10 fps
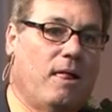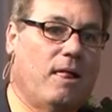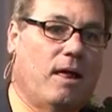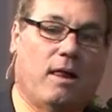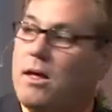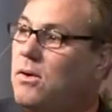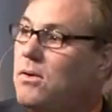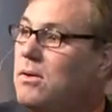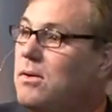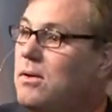
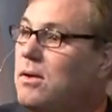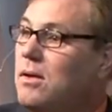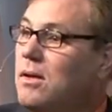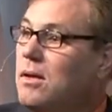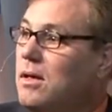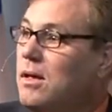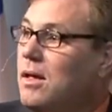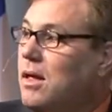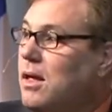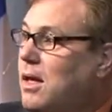Hello?
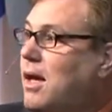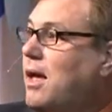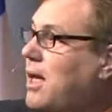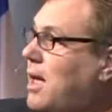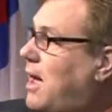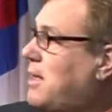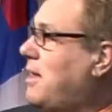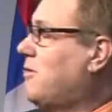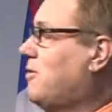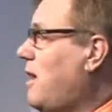I, I
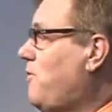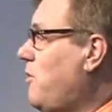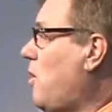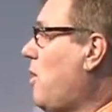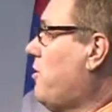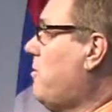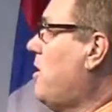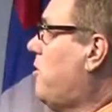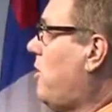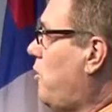dare say, if, you don't, if
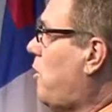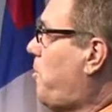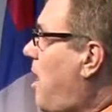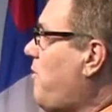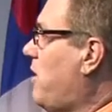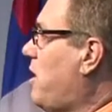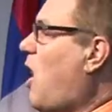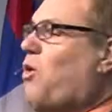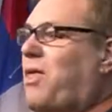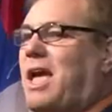someone's a prophet and
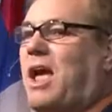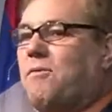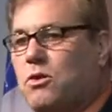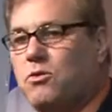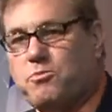all they ever do is